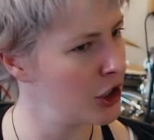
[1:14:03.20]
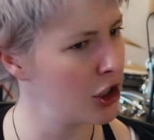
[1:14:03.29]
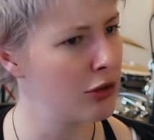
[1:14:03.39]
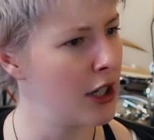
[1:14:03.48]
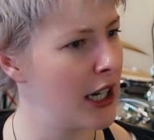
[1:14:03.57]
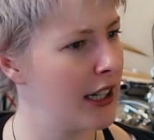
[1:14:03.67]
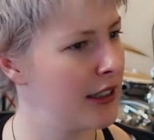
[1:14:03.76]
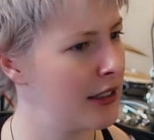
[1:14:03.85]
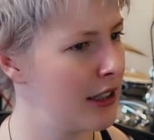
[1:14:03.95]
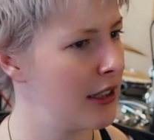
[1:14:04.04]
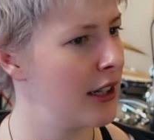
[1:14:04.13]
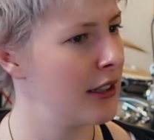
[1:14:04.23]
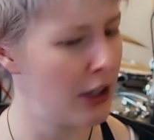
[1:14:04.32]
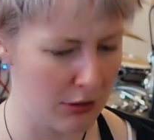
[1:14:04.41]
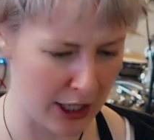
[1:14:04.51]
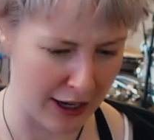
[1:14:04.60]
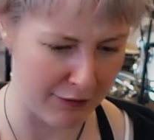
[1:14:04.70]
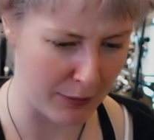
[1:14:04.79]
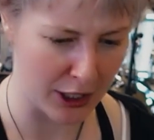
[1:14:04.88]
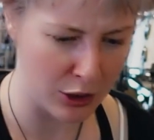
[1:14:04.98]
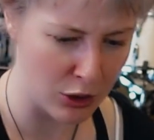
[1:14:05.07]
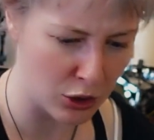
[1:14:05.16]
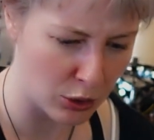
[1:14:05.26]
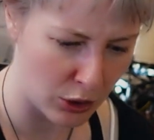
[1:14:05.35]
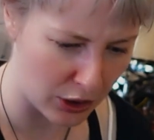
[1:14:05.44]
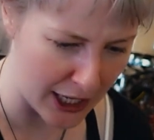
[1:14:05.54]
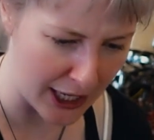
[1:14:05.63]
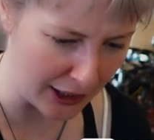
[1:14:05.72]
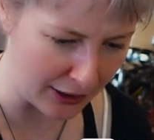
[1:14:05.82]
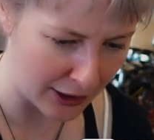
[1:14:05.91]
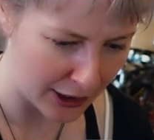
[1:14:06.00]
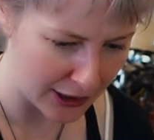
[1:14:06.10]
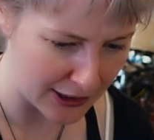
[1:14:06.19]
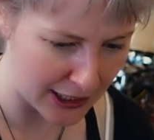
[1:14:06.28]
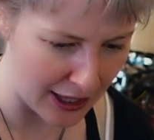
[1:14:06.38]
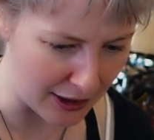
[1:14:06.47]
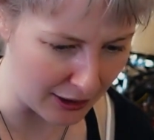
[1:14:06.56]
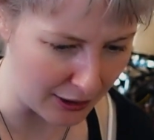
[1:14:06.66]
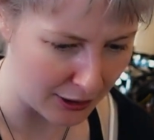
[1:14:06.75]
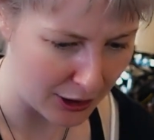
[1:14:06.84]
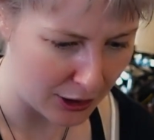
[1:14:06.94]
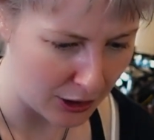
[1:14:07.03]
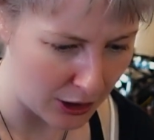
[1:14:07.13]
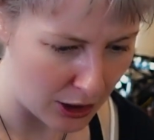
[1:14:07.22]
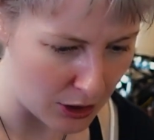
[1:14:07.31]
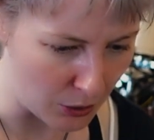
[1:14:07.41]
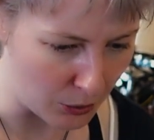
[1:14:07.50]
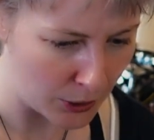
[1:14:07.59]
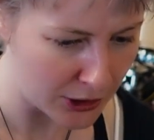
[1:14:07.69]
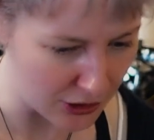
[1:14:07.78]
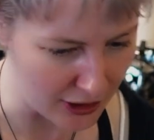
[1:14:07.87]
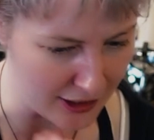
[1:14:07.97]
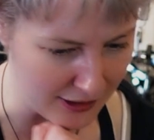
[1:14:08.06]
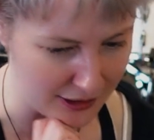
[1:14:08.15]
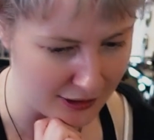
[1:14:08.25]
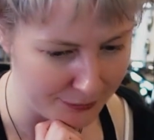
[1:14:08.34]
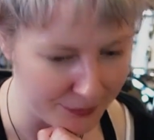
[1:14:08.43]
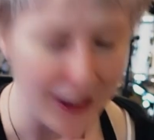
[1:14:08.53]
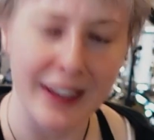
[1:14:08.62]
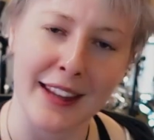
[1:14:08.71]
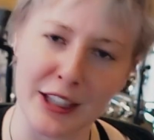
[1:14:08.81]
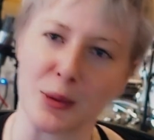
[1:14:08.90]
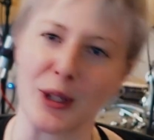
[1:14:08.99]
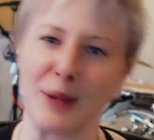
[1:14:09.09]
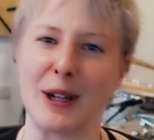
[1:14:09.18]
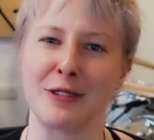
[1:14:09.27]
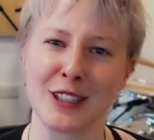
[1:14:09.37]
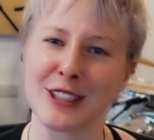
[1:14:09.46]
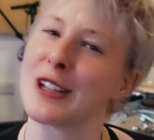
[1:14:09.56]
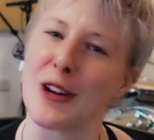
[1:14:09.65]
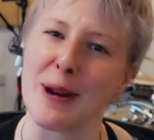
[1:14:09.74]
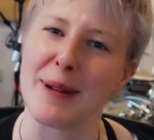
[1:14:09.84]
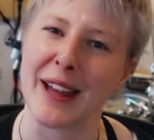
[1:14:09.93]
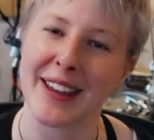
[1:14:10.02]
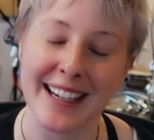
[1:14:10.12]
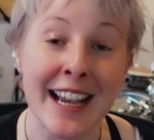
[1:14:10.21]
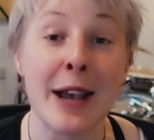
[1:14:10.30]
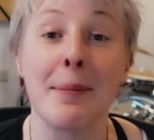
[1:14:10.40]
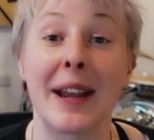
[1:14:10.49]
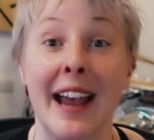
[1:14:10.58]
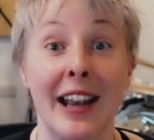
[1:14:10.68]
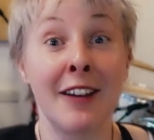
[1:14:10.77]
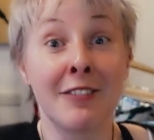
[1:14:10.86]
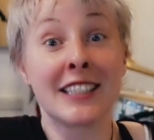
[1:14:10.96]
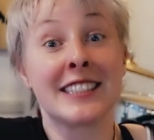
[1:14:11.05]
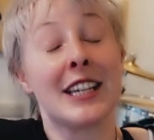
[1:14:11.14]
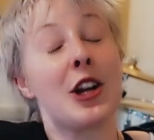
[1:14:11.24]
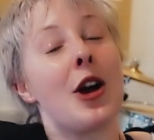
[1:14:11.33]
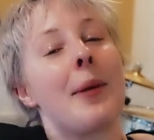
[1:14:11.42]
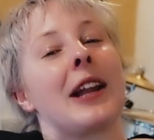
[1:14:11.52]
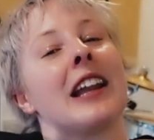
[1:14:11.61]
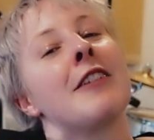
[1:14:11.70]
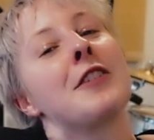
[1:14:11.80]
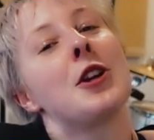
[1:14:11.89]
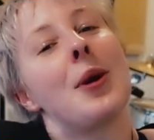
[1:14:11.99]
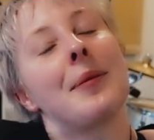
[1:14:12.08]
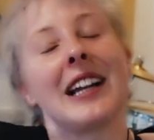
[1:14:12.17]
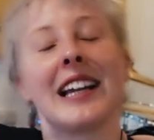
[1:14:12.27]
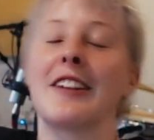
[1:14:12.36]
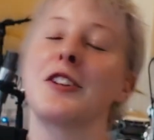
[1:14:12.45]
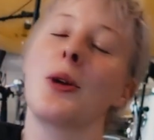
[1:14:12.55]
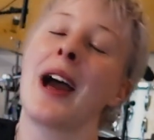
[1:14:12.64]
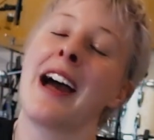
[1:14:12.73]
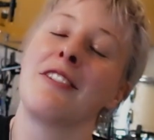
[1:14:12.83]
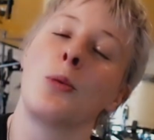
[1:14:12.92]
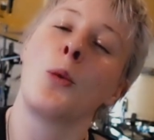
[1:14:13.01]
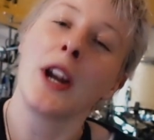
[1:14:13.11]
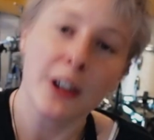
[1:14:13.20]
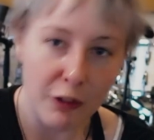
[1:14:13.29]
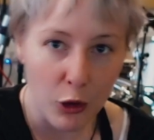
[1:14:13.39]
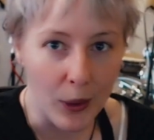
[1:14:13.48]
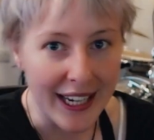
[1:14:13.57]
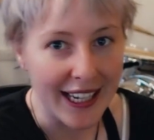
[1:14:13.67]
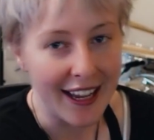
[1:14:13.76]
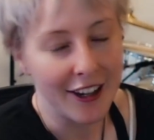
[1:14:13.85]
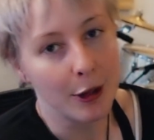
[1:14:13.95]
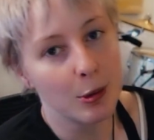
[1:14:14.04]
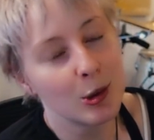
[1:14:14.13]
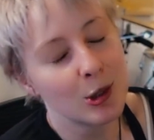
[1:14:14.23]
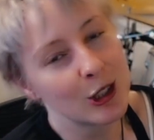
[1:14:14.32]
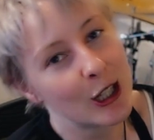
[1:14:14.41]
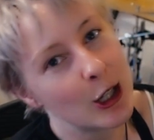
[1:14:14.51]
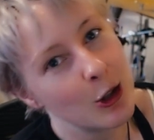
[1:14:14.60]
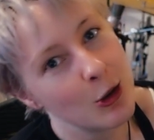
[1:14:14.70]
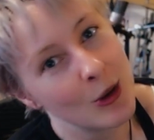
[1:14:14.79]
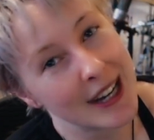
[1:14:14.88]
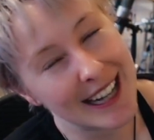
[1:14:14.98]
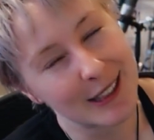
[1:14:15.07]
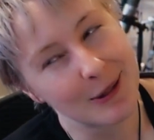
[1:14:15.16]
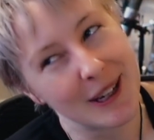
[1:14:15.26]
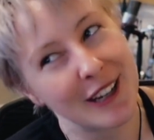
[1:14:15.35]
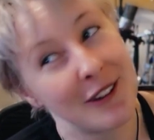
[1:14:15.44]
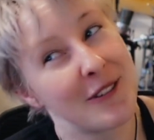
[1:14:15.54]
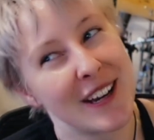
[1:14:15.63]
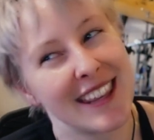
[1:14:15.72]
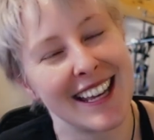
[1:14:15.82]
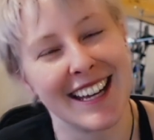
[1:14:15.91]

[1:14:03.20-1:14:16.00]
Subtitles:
I've just realised that I don't have my usual thing together. Oh, what's this? That's what I'm after. Sorry about that. But yeah, lovely to see you. I'm going to love you. I'm going to leave you. Have a wonderful week, and I will see you next week with